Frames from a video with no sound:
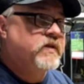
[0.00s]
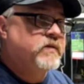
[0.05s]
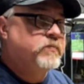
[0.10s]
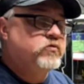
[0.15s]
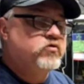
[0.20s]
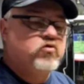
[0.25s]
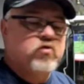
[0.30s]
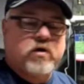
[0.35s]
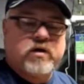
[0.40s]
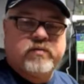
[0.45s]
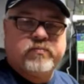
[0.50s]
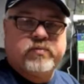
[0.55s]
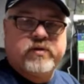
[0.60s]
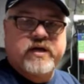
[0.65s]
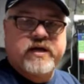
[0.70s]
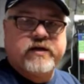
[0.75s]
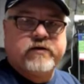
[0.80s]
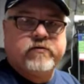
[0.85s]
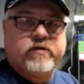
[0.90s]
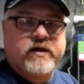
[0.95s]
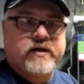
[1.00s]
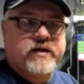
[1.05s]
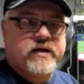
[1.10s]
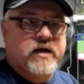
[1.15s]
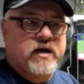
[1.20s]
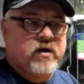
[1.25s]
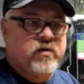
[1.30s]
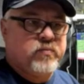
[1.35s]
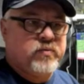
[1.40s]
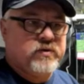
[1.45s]
drawing a blank right
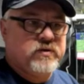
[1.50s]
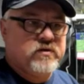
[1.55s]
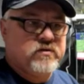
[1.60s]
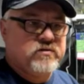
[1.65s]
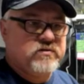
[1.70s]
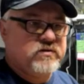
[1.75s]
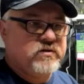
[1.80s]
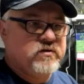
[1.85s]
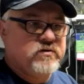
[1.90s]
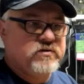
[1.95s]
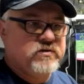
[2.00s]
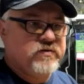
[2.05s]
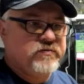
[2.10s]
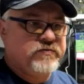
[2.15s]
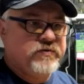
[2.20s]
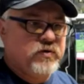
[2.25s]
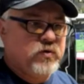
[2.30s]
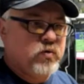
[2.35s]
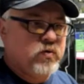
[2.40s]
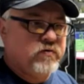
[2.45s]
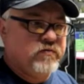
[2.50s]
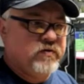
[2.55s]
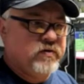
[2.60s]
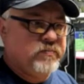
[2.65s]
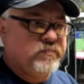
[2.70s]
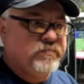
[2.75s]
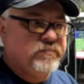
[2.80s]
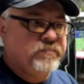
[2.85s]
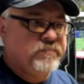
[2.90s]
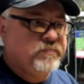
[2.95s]
now, but there's a few of them
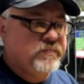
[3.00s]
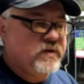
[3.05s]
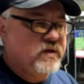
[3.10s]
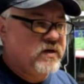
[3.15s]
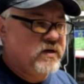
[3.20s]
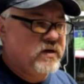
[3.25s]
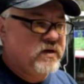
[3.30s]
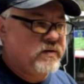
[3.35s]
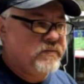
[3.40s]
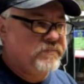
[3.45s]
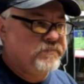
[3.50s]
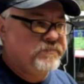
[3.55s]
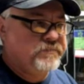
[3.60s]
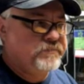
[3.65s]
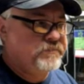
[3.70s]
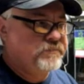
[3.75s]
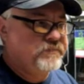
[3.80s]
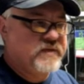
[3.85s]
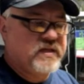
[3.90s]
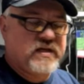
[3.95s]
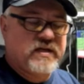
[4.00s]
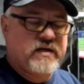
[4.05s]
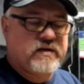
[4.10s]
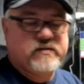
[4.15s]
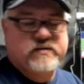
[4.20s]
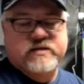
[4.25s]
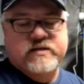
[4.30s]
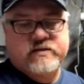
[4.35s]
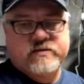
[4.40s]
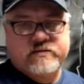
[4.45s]

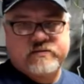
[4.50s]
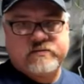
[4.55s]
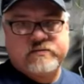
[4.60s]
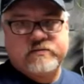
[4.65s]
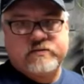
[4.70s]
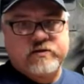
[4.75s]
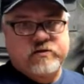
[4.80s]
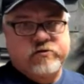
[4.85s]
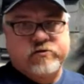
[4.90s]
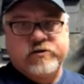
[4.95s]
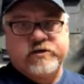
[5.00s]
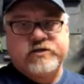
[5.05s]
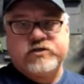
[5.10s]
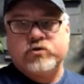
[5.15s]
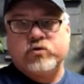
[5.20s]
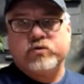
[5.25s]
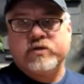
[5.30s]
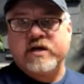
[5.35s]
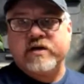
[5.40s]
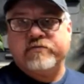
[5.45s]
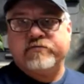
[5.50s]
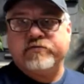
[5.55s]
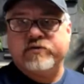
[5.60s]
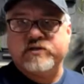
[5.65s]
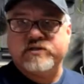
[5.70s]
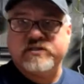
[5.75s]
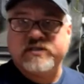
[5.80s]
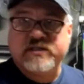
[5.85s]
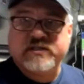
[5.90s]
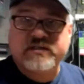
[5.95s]
that they're already sold out for the
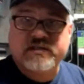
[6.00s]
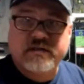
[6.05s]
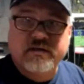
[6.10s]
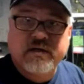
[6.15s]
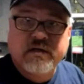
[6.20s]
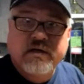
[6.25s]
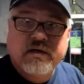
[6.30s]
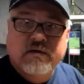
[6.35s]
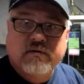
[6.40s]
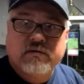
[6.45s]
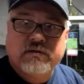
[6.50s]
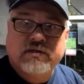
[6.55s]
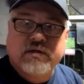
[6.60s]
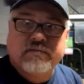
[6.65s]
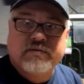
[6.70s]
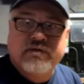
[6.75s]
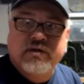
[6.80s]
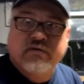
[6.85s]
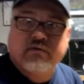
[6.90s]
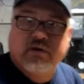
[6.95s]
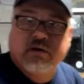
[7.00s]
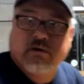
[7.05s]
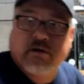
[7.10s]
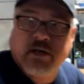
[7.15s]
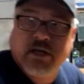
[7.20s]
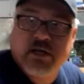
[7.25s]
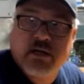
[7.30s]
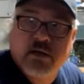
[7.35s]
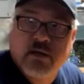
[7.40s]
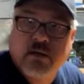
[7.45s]
season. What's up, Silver
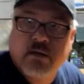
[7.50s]
Creek?